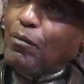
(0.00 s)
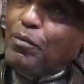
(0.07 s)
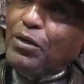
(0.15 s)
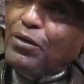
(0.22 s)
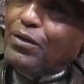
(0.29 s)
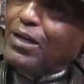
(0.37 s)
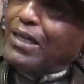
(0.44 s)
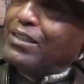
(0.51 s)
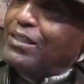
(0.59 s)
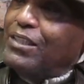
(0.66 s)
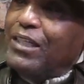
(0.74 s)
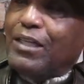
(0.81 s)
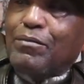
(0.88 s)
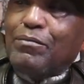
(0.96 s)
here and
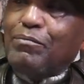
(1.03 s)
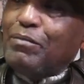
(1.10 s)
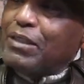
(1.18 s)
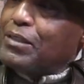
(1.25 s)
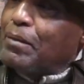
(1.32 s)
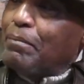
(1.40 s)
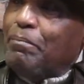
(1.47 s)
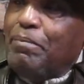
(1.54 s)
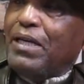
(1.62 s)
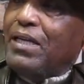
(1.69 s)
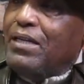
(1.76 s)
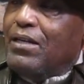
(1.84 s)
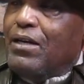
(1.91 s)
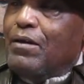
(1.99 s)
didn't miss a
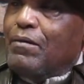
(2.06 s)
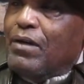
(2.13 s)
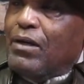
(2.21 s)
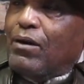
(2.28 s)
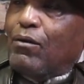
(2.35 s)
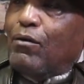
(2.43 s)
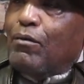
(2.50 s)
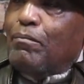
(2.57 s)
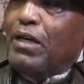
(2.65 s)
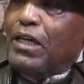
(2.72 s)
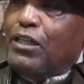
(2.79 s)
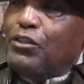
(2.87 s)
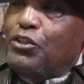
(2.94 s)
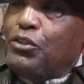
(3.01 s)
beat on
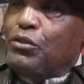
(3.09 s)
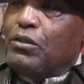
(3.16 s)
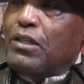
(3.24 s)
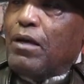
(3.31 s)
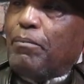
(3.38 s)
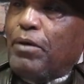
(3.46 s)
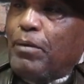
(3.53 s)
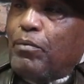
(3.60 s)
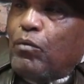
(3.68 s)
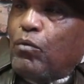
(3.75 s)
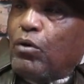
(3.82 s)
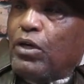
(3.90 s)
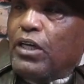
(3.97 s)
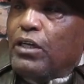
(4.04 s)
making sure that people
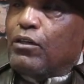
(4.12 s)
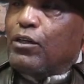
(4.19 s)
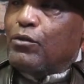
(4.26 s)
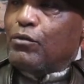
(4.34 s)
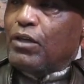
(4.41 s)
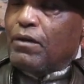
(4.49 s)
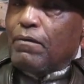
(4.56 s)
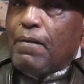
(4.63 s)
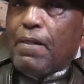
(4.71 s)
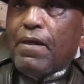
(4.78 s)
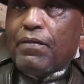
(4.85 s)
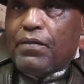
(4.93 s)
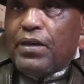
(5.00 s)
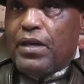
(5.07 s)
were included.
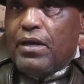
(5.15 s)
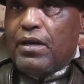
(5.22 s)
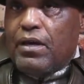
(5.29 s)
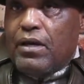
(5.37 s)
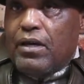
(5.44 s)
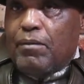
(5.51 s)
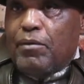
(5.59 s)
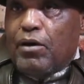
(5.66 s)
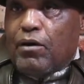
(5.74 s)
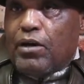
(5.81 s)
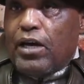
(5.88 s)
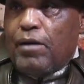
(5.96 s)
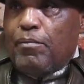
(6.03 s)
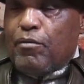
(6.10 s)
The
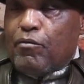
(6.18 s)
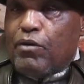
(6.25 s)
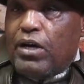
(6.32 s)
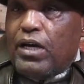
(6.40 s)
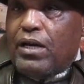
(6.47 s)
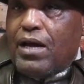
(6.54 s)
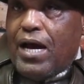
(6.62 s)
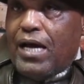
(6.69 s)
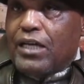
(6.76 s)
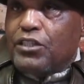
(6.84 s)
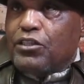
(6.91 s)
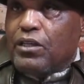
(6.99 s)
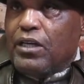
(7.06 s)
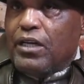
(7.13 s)
MLK parade
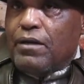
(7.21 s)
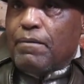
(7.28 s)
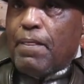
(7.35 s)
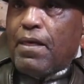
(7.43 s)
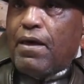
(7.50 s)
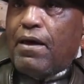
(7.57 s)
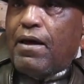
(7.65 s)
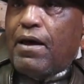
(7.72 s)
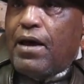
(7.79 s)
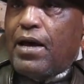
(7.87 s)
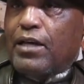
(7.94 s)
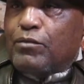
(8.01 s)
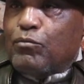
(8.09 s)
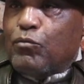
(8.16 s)
actually
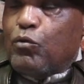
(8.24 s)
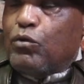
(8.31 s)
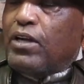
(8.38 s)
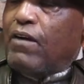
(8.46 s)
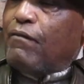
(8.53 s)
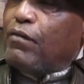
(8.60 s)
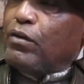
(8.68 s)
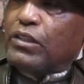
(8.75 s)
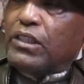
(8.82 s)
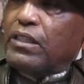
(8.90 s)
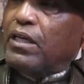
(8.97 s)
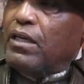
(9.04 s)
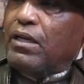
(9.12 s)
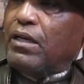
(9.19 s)
has more
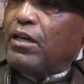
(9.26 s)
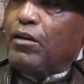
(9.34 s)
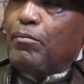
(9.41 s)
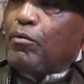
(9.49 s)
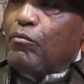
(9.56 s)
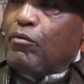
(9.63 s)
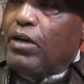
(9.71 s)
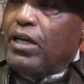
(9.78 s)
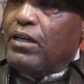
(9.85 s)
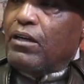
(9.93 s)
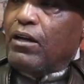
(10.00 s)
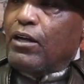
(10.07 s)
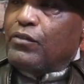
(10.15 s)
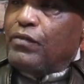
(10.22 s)
diversity than any parade in
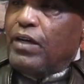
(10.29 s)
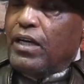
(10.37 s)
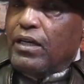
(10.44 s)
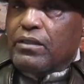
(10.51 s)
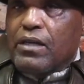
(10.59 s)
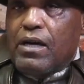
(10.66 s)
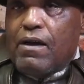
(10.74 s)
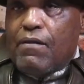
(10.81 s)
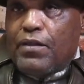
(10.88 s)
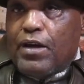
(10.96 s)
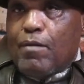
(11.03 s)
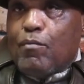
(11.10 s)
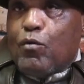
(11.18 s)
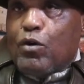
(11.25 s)
Las Vegas.
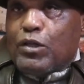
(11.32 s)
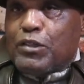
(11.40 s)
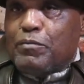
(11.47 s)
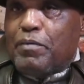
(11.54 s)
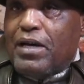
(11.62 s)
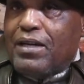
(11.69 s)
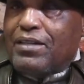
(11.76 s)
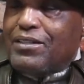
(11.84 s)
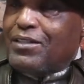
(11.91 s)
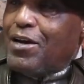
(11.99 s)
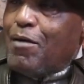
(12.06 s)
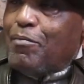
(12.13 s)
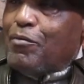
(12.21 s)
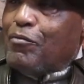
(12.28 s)
There are more Hispanics in
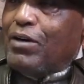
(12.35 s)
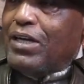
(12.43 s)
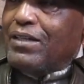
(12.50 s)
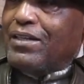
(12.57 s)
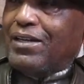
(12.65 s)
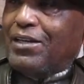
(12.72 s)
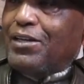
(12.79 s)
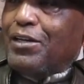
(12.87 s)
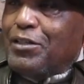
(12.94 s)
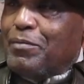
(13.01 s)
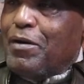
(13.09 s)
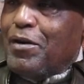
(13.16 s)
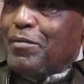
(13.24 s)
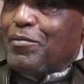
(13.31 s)
our parade than in the
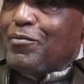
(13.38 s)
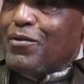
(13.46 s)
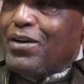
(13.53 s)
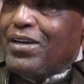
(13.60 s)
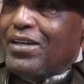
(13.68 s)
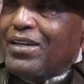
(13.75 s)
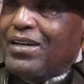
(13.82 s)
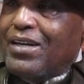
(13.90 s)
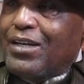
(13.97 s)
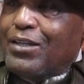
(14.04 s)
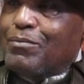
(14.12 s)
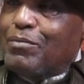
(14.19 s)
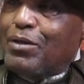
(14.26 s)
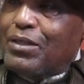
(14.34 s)
Hispanic parade.
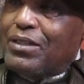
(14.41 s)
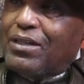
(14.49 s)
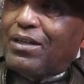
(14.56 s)
But